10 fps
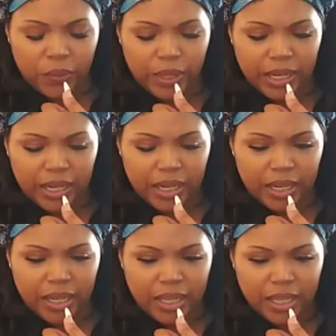
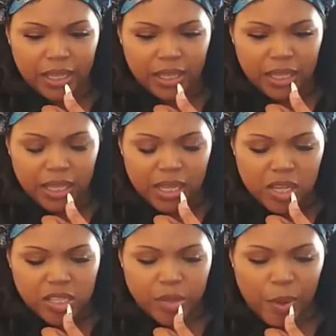or
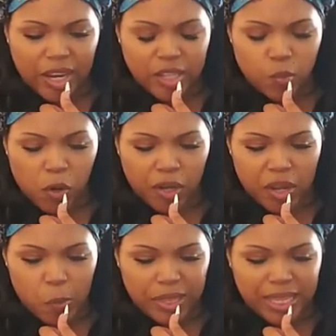somebody is
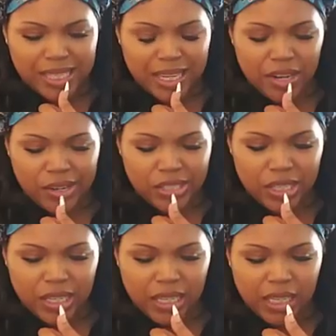working with this
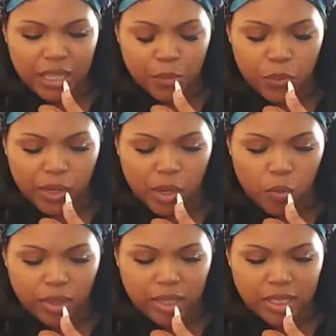energy. They
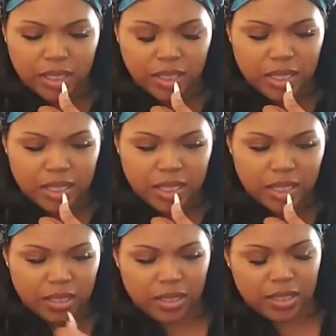working with this this
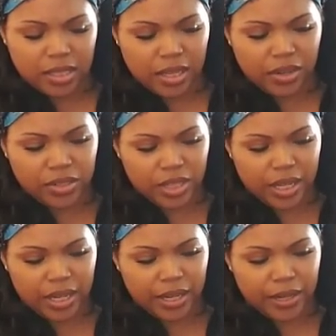this energy
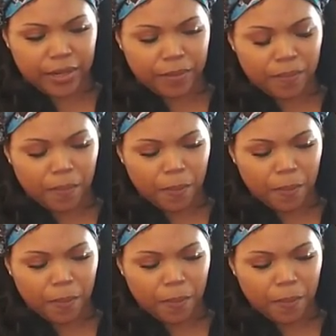here.